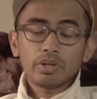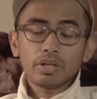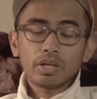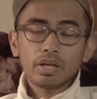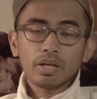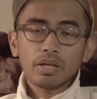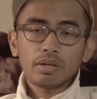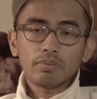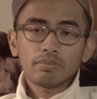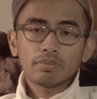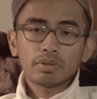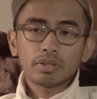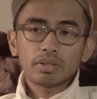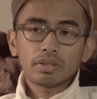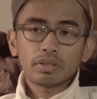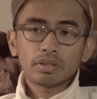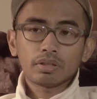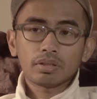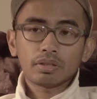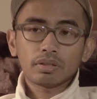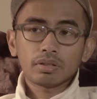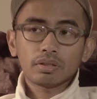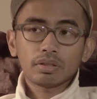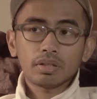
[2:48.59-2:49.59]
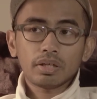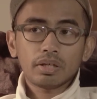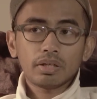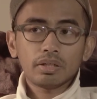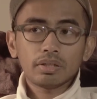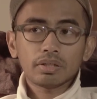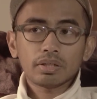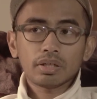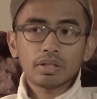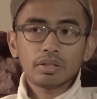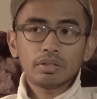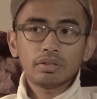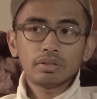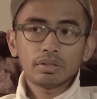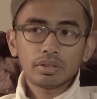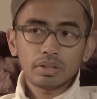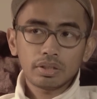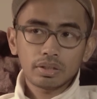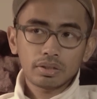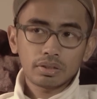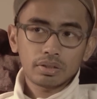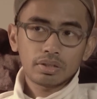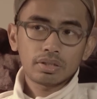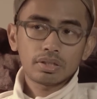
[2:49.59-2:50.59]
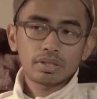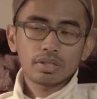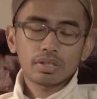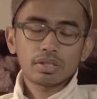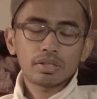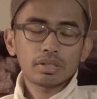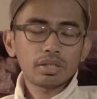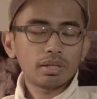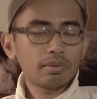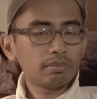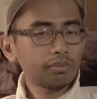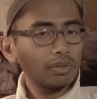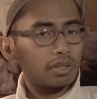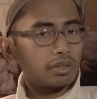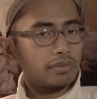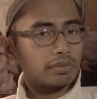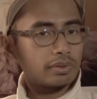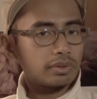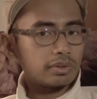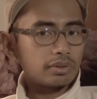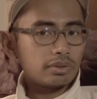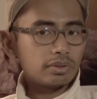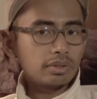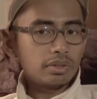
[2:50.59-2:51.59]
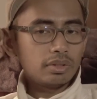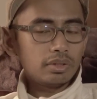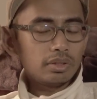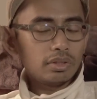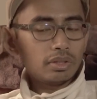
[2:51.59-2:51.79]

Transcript: aimed the light kind of like in the same level